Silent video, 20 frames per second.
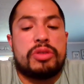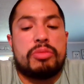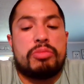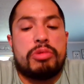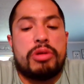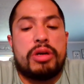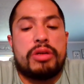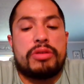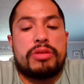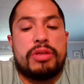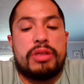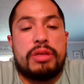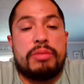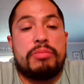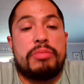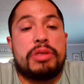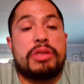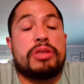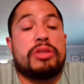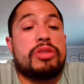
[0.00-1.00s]
or bond to
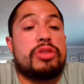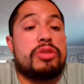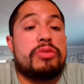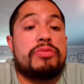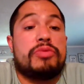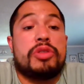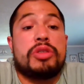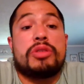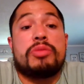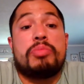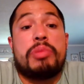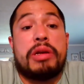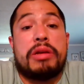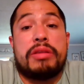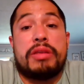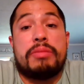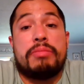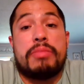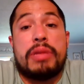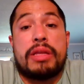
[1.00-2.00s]
them because you've just
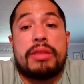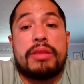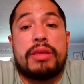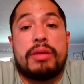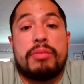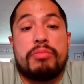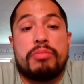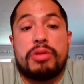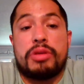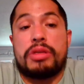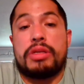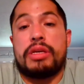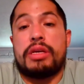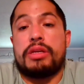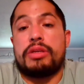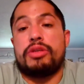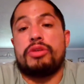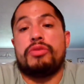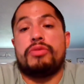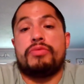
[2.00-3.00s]
barely met them, but
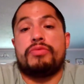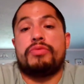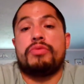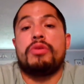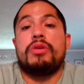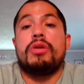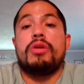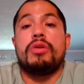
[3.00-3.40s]
yet you've